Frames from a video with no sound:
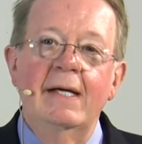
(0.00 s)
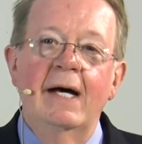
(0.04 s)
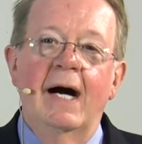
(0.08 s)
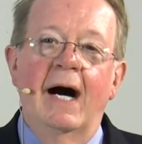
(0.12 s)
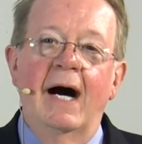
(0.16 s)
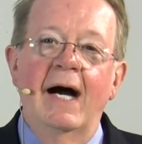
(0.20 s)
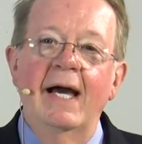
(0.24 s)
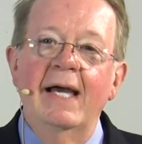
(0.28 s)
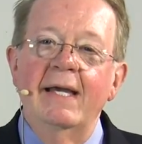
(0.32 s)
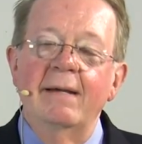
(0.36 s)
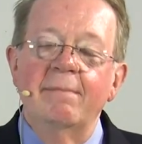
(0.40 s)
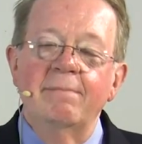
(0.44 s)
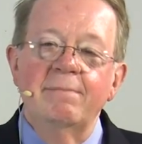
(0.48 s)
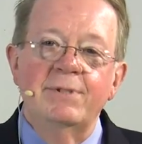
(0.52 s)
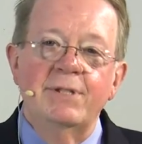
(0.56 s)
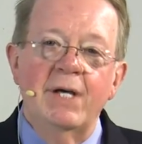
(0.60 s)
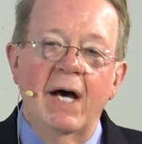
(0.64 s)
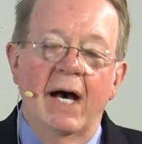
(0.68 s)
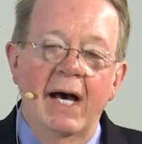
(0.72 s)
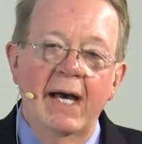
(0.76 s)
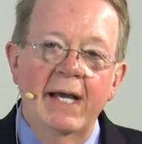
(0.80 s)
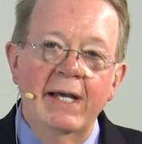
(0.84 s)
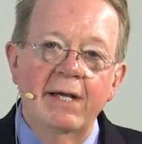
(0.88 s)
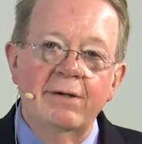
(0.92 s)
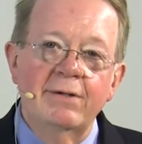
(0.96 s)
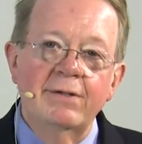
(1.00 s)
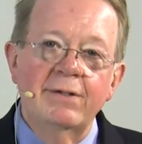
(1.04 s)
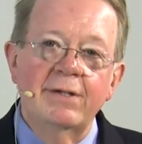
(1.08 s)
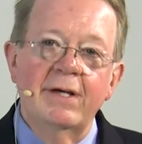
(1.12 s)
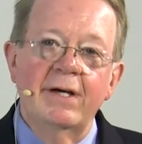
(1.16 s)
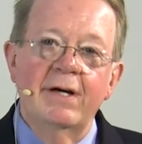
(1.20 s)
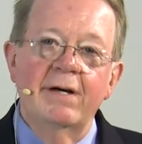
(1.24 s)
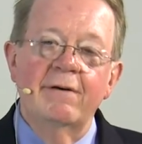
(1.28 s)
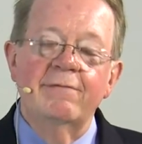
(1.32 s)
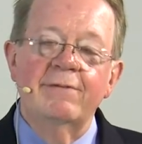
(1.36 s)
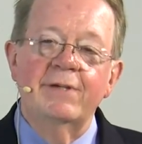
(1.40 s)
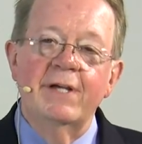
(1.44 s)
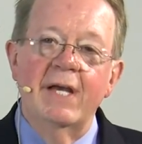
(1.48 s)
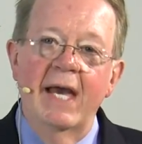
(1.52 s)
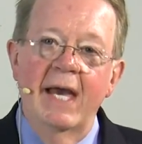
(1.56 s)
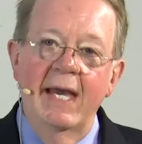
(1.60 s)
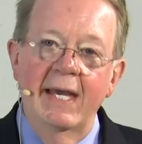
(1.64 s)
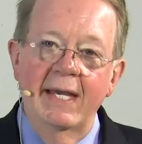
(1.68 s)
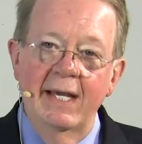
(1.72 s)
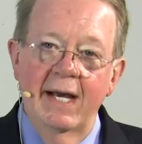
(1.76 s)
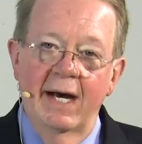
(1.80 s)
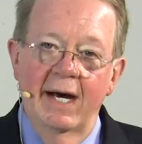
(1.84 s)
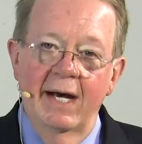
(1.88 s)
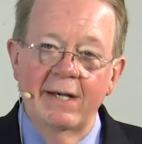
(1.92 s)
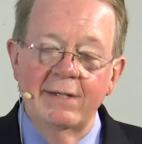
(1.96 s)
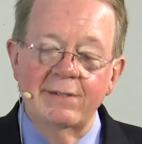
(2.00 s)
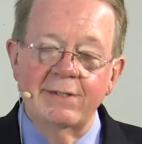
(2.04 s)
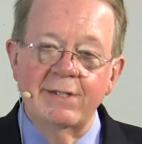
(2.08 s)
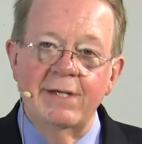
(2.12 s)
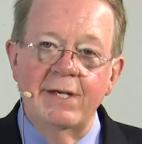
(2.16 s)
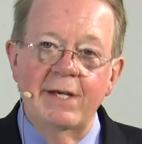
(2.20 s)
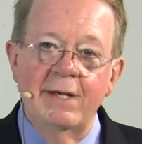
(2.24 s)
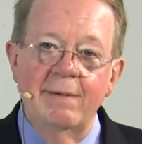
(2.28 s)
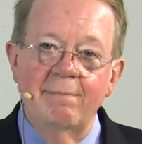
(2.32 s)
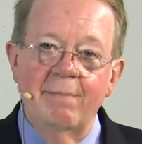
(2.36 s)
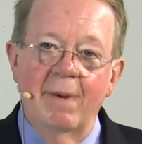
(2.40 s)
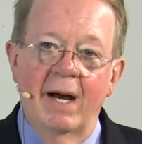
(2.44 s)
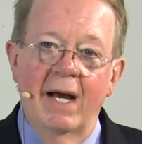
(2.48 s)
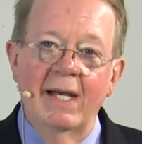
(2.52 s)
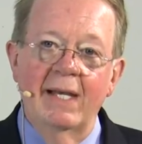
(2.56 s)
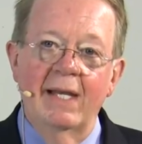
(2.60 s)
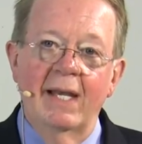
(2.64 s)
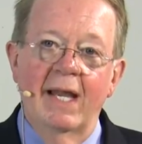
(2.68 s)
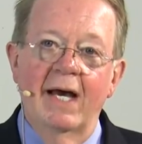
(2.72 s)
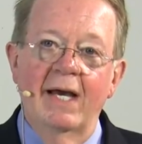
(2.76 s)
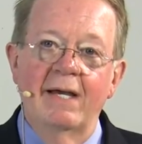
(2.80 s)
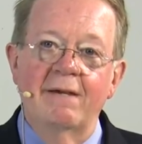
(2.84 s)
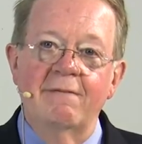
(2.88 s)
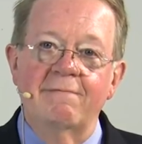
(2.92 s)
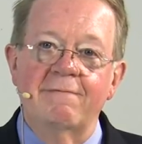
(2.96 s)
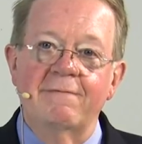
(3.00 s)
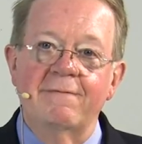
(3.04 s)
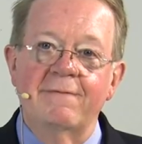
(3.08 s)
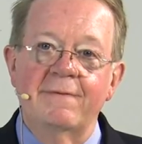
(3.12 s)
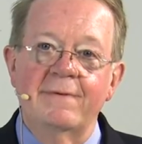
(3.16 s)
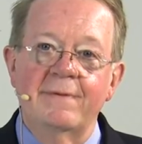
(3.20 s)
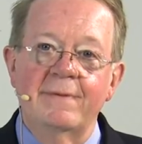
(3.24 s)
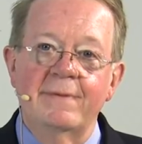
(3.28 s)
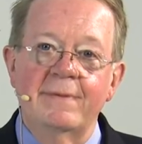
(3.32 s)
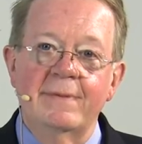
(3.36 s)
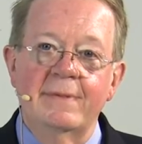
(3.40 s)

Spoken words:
I am tired of chaos in my life.